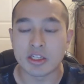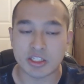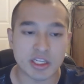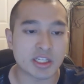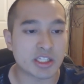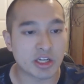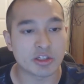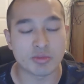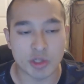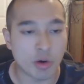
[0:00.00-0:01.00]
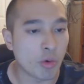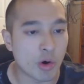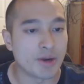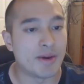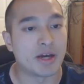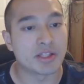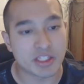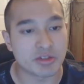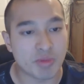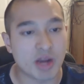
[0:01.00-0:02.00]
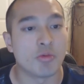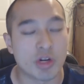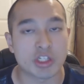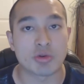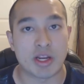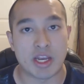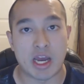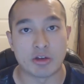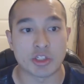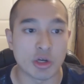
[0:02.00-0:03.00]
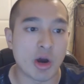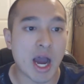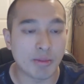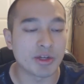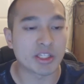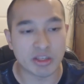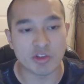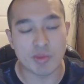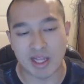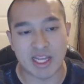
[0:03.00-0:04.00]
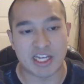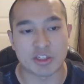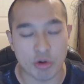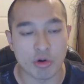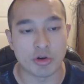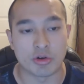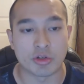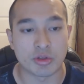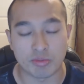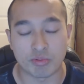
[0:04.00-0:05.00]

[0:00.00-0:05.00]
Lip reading: Sig tells him, don't worry about it, this is my wish right now, so I'm gonna give you my last order.